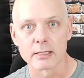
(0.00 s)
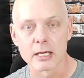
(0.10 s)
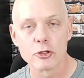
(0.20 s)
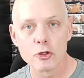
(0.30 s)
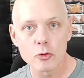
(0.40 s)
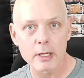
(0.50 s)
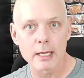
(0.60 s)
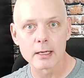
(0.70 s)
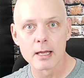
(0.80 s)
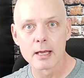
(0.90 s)
is you
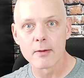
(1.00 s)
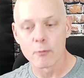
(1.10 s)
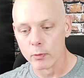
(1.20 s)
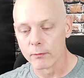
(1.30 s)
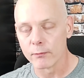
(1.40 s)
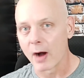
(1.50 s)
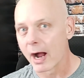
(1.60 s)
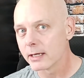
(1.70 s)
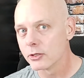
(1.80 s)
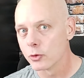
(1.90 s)
can
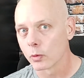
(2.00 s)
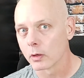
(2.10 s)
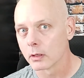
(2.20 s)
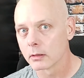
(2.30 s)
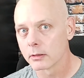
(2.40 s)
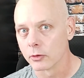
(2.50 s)
refine your